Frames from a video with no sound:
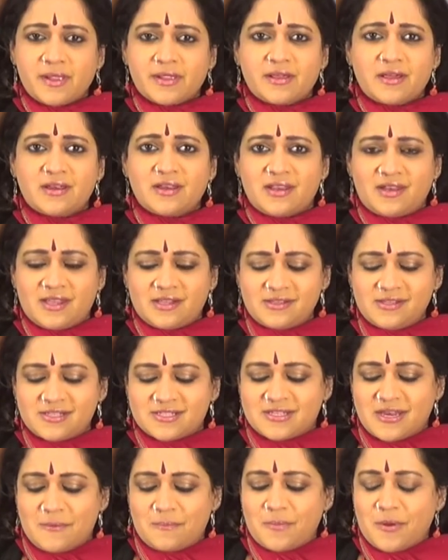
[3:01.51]
My God, I like
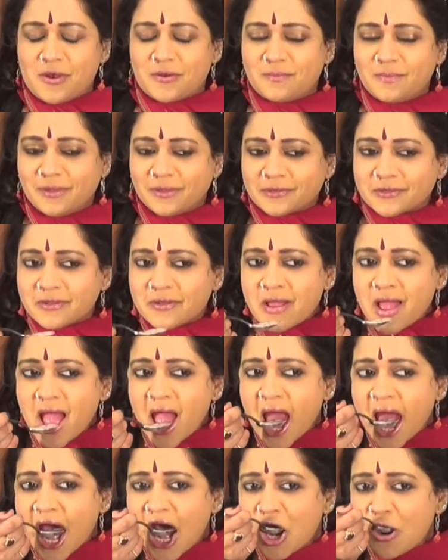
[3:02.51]
this nut pod milk.
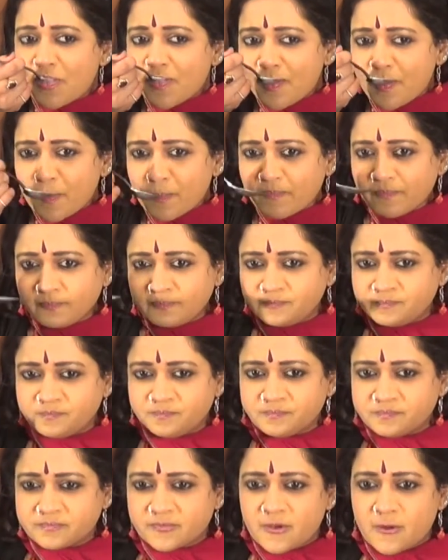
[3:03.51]
Mmm.